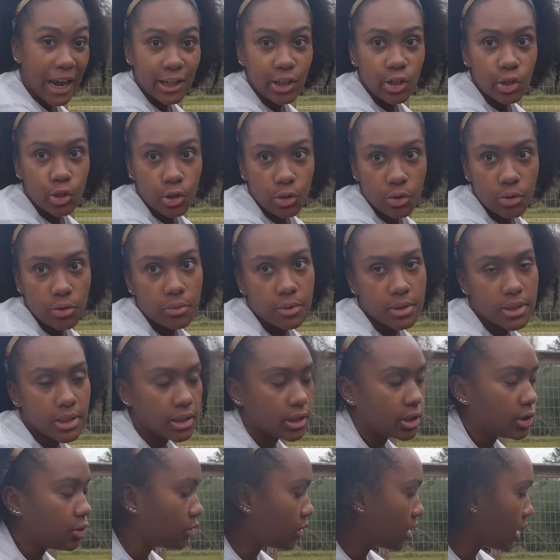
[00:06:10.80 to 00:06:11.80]
knew it was a
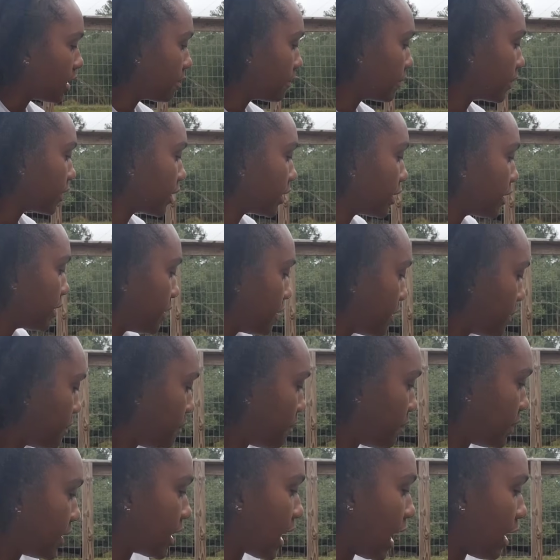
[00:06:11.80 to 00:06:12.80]
cucumber,
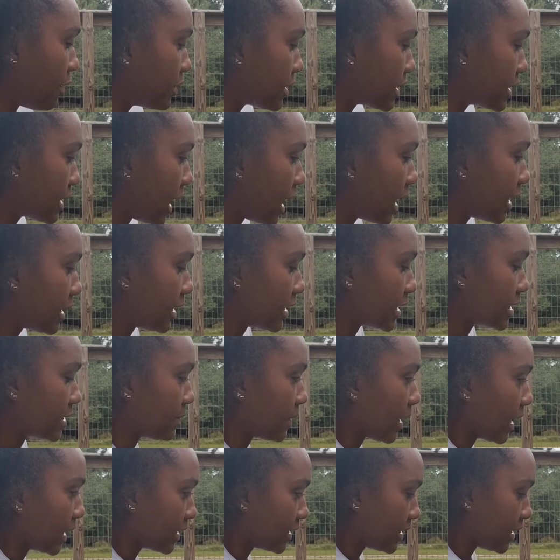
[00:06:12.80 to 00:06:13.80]
but I was not
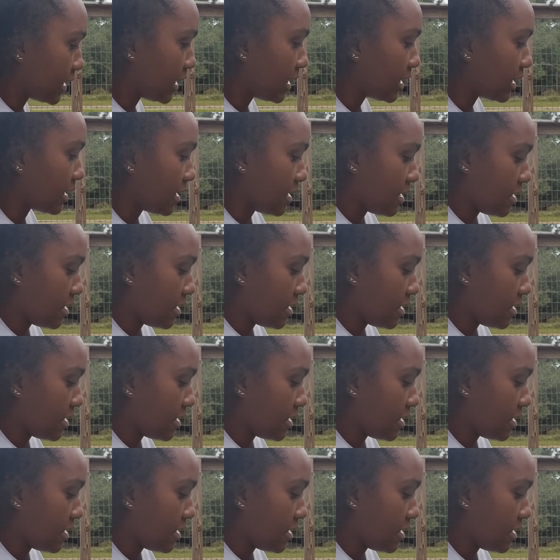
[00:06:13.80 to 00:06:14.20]
expecting